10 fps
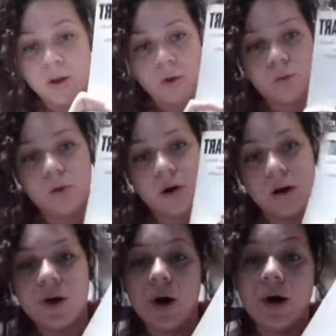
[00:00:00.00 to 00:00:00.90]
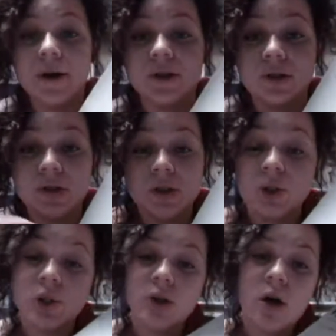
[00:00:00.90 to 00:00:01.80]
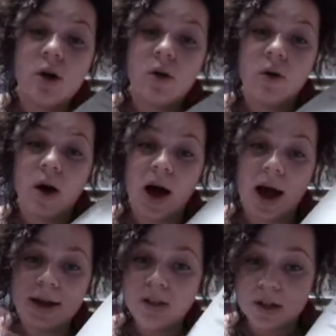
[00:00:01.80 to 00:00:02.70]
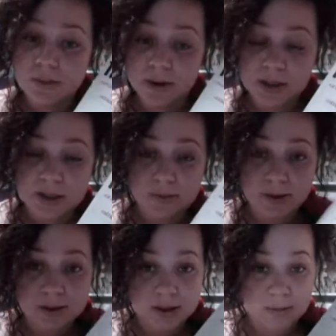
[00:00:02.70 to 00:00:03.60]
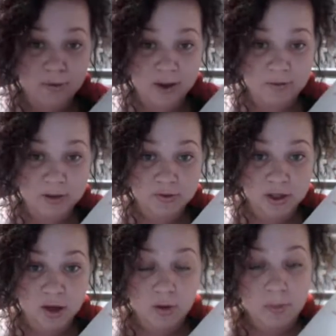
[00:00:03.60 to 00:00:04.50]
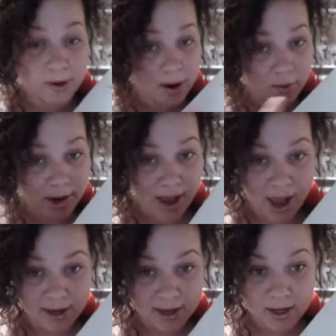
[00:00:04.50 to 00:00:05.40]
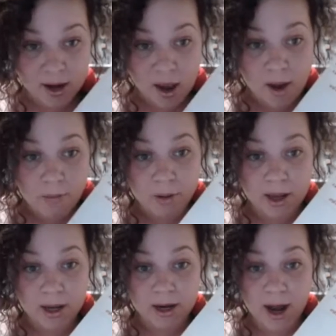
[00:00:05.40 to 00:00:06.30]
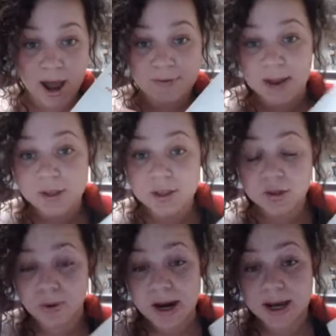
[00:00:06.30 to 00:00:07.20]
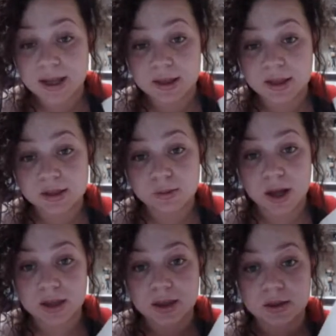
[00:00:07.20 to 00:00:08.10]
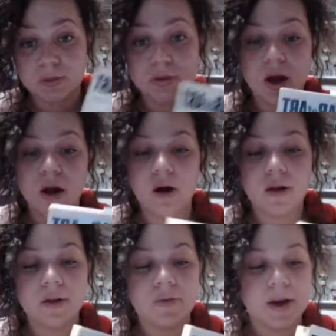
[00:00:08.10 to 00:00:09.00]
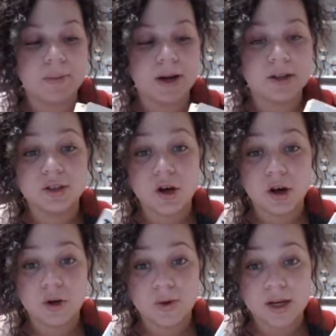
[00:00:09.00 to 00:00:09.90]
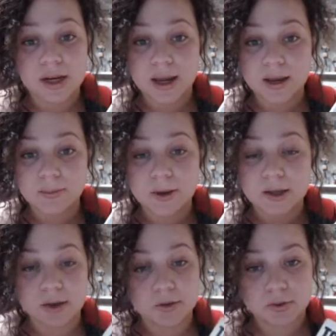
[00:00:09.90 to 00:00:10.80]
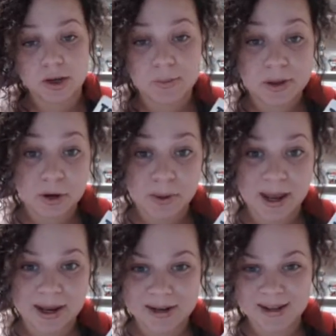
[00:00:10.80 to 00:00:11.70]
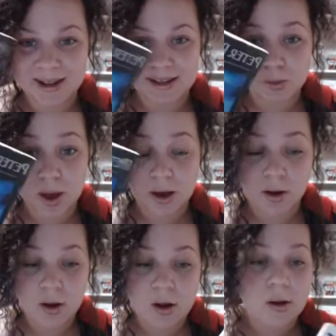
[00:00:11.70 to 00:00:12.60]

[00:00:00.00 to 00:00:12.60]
War of Art. So I talked about this in my December favorites video about how I had it, but I've actually read it this month. Well, not all of it, but I started reading it because I was reading Peter Pan as well.